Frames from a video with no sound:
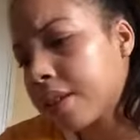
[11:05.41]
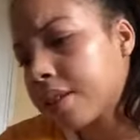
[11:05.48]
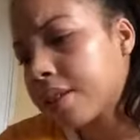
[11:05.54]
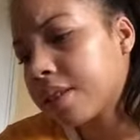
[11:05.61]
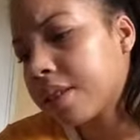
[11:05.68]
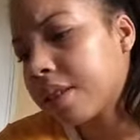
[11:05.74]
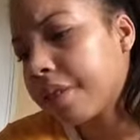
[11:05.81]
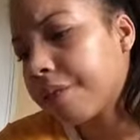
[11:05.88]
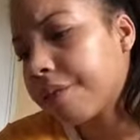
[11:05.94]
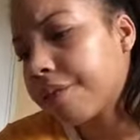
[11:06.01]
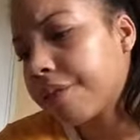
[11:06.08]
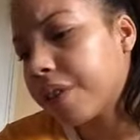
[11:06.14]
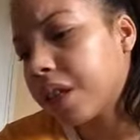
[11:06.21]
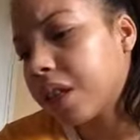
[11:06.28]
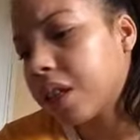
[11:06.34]

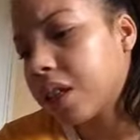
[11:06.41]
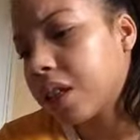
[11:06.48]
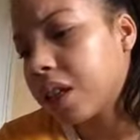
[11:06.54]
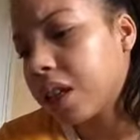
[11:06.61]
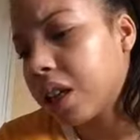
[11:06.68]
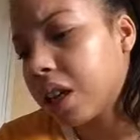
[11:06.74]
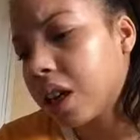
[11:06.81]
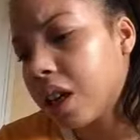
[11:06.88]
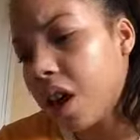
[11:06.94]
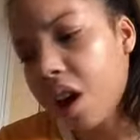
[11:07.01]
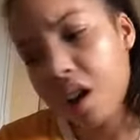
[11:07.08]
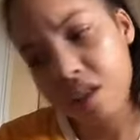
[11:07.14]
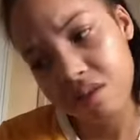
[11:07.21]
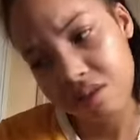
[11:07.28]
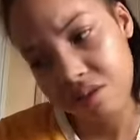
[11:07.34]
Sivania,